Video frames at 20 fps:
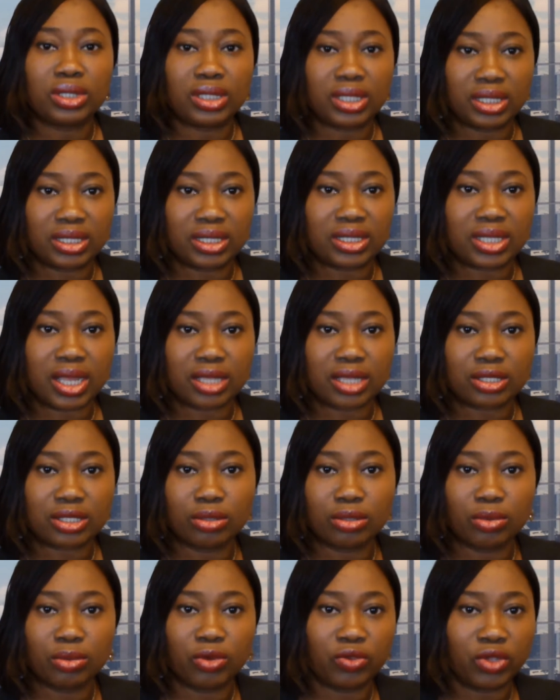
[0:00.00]
These are
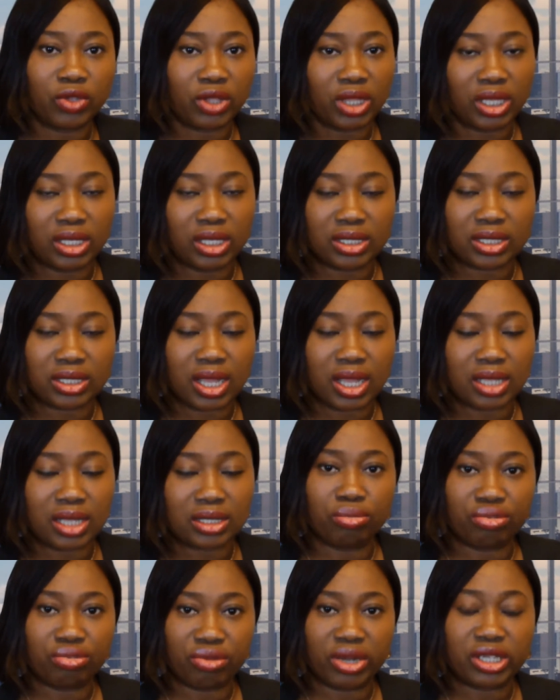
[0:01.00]
some of the things
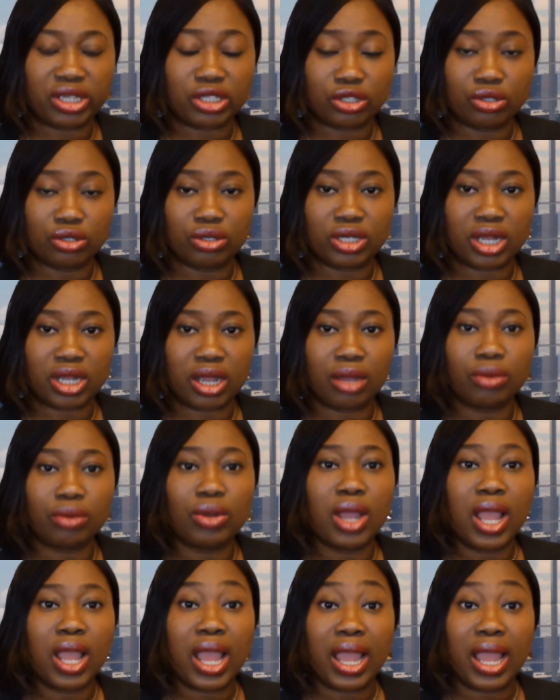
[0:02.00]
that breaks you down,